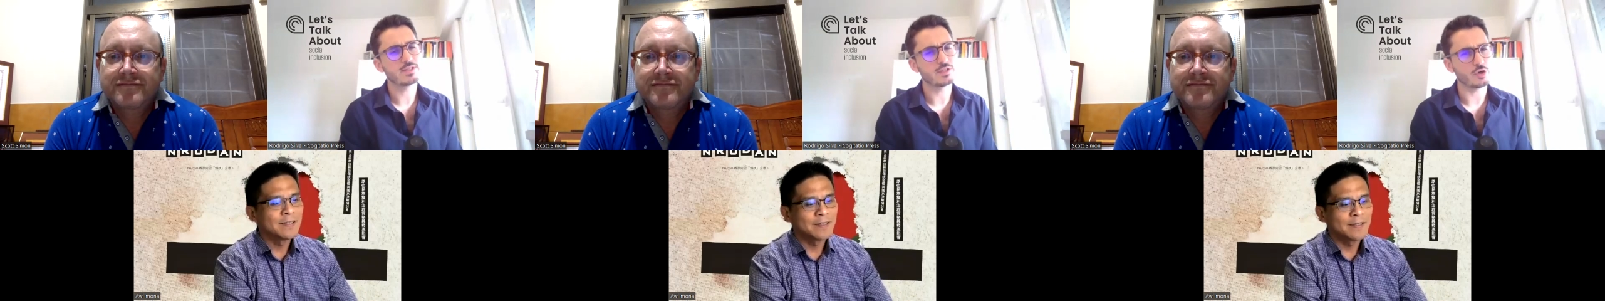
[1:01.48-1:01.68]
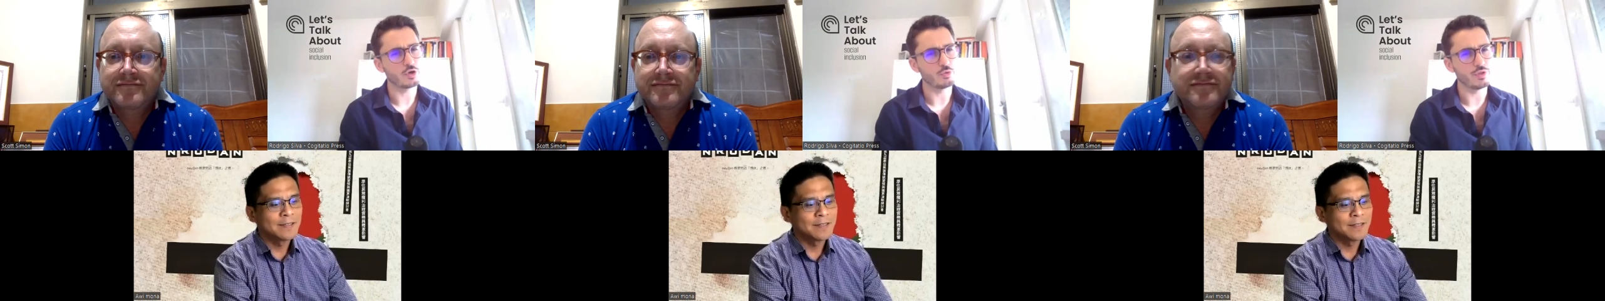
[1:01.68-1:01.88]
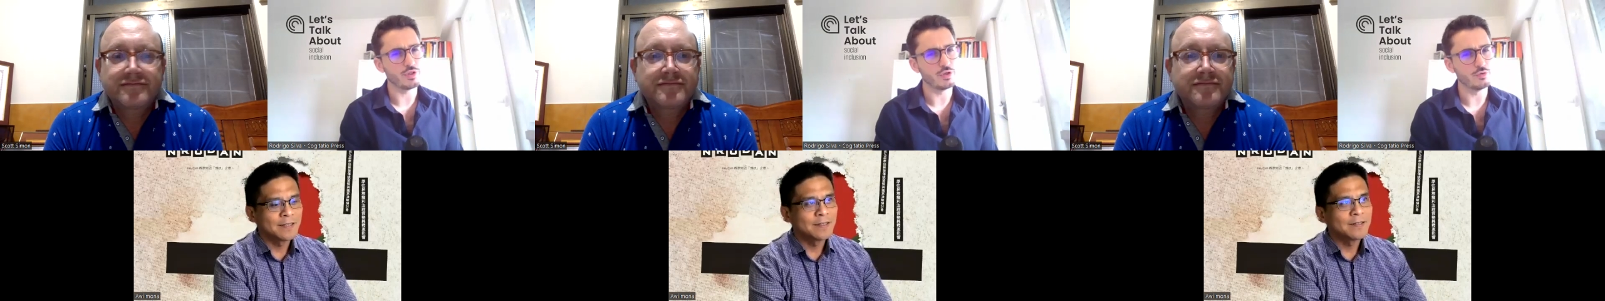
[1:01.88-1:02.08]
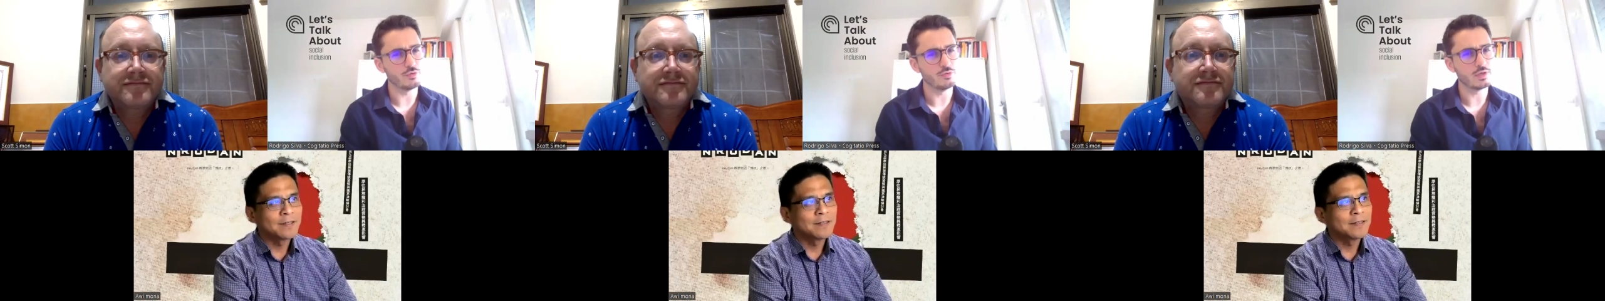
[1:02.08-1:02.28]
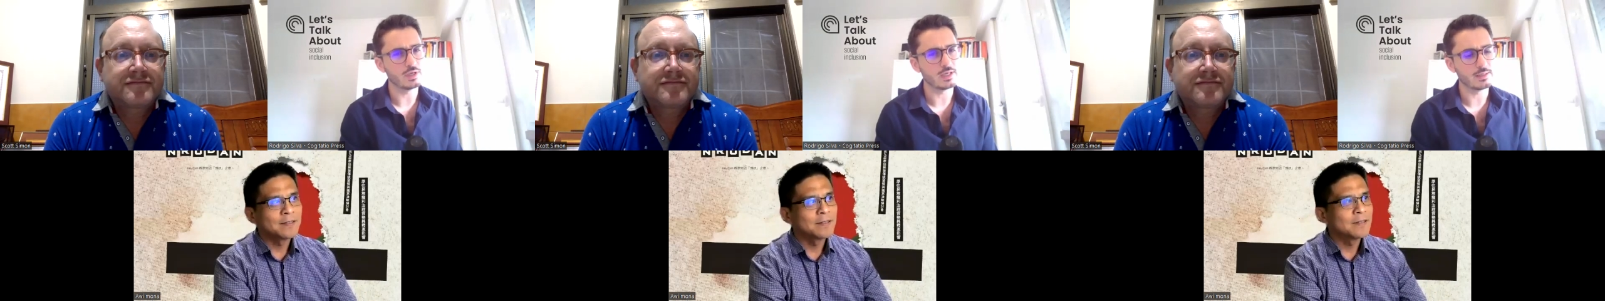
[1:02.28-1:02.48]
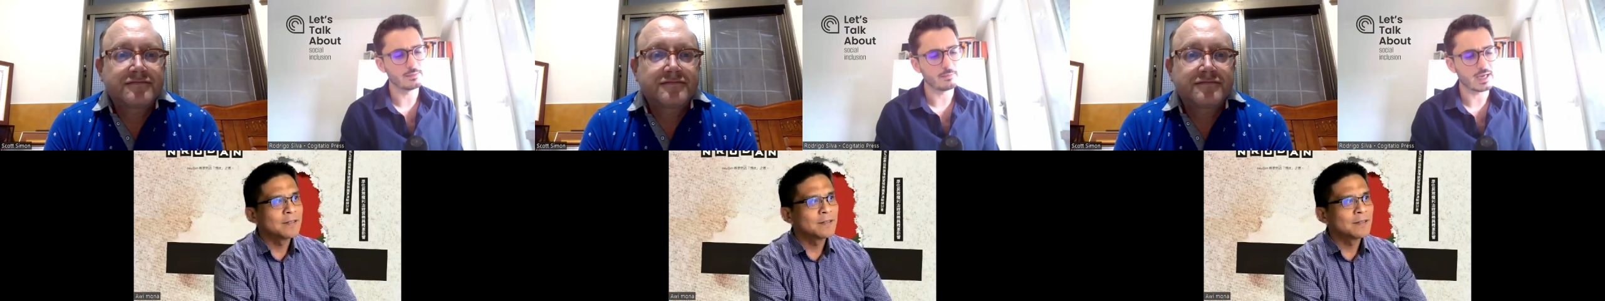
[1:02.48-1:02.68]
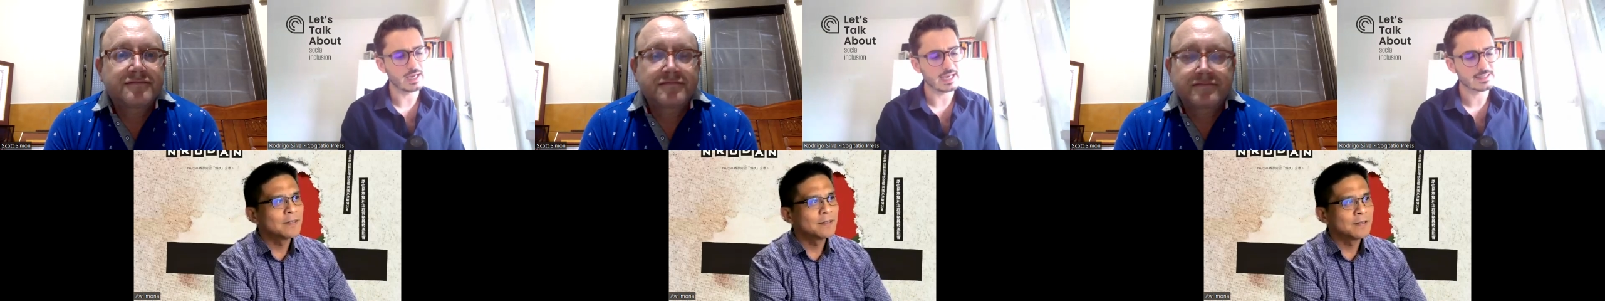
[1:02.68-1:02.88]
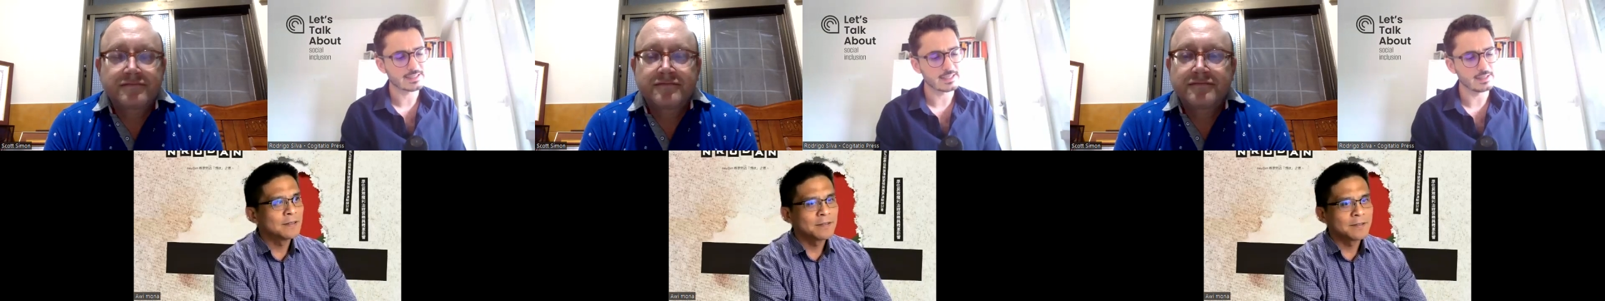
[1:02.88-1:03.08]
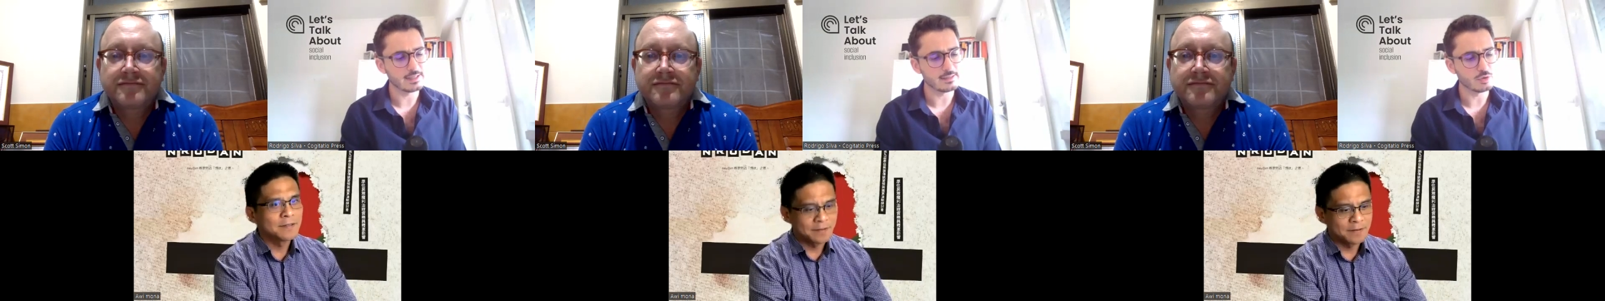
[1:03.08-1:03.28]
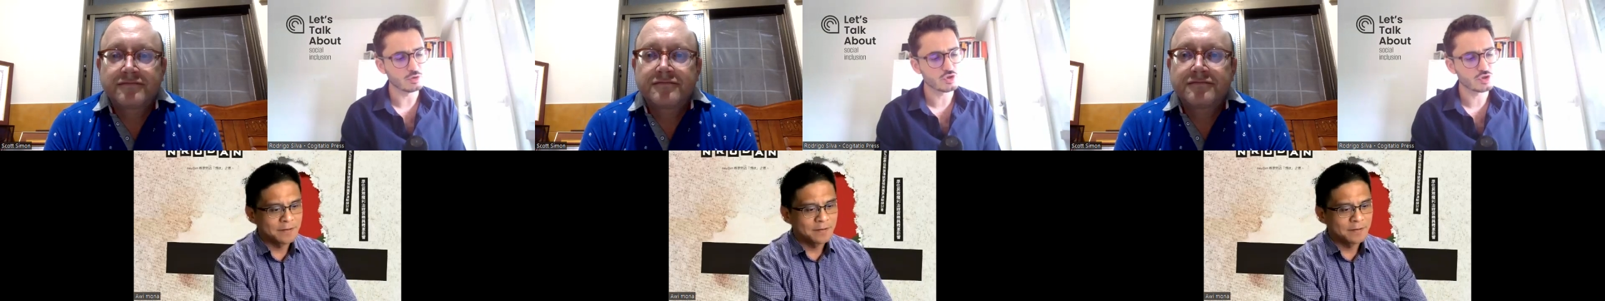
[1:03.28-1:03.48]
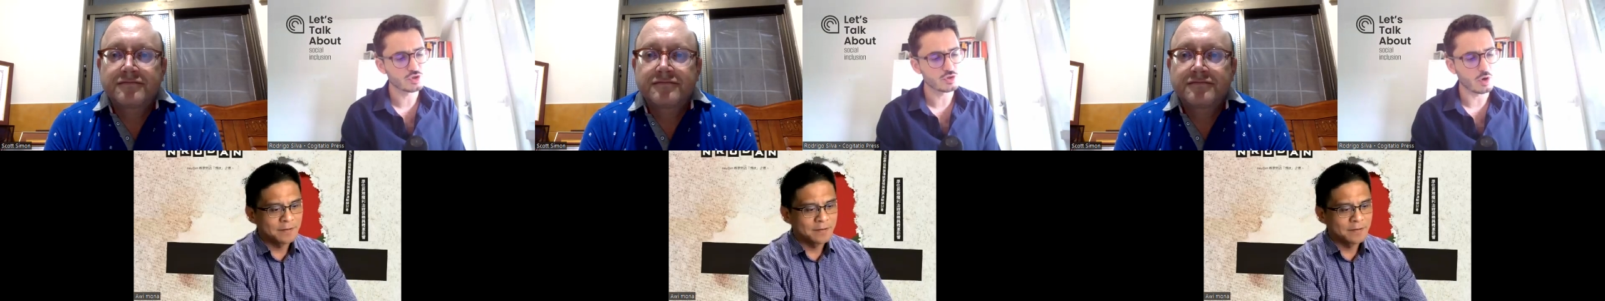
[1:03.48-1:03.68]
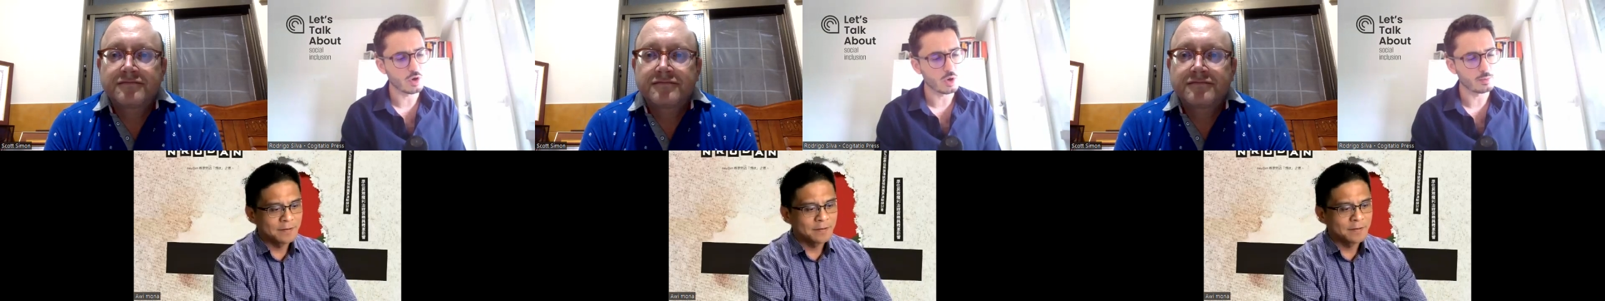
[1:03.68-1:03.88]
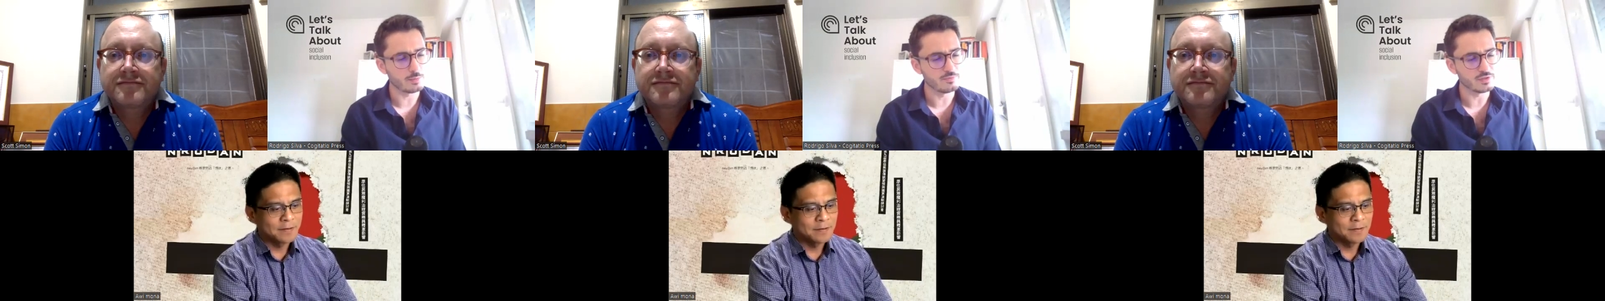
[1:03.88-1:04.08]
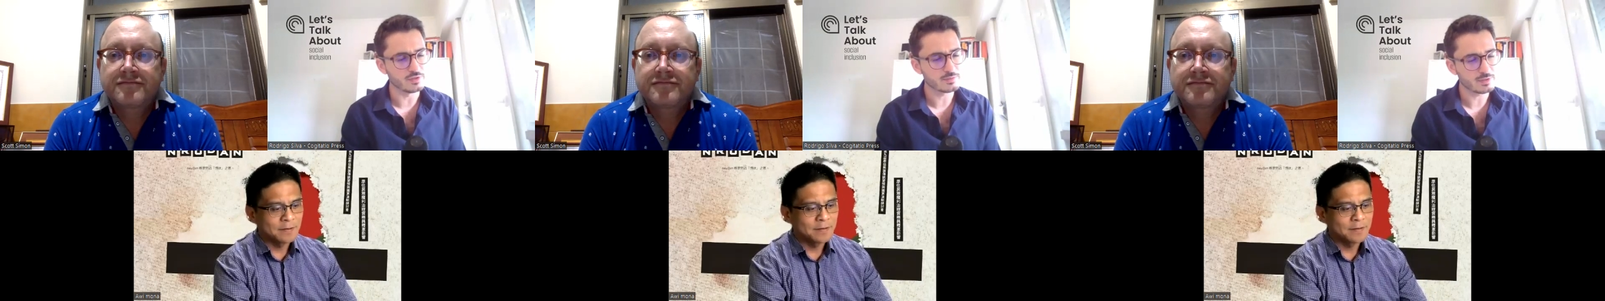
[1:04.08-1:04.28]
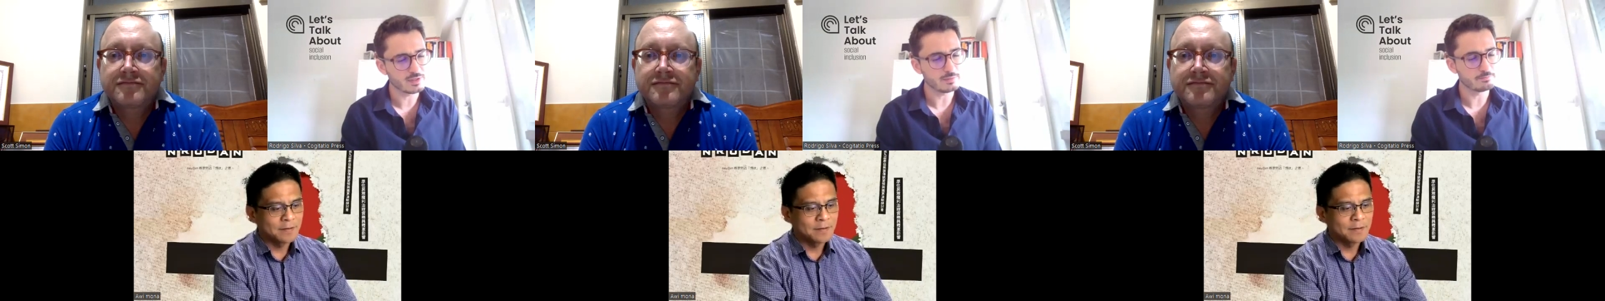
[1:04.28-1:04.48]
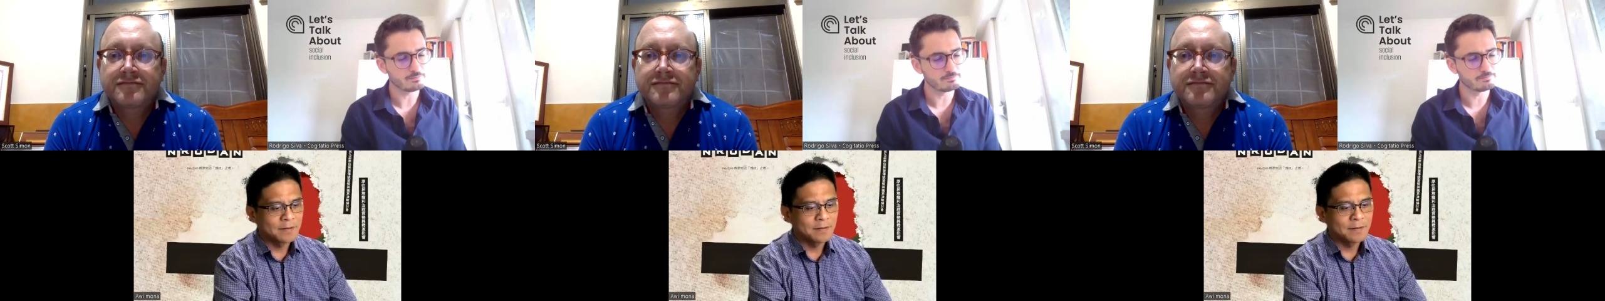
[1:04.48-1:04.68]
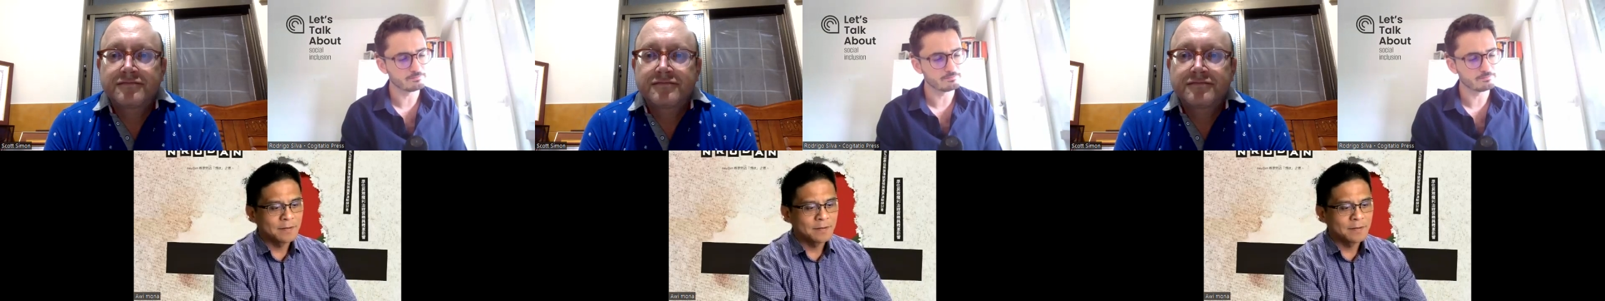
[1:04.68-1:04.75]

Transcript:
Speaker 1: start with you uh, by asking the most obvious, pretty,